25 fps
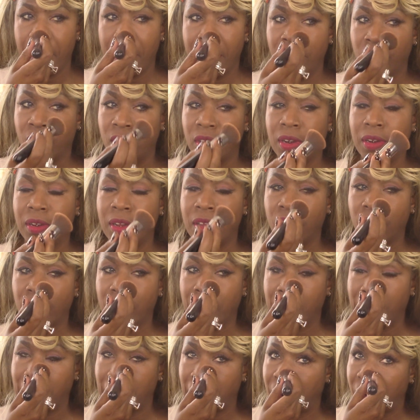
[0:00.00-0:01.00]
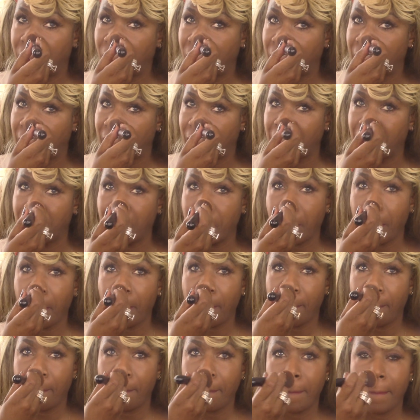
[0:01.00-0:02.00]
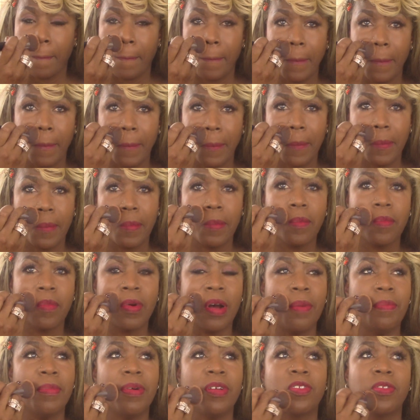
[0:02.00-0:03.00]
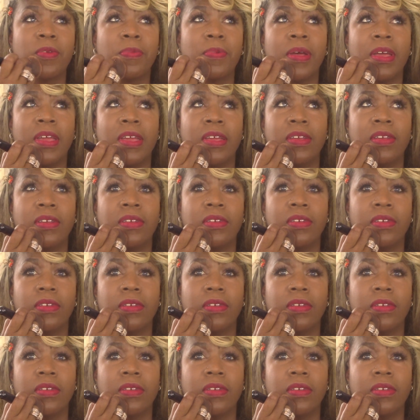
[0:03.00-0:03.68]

Is it a clearance or anything? Well, I must have paid.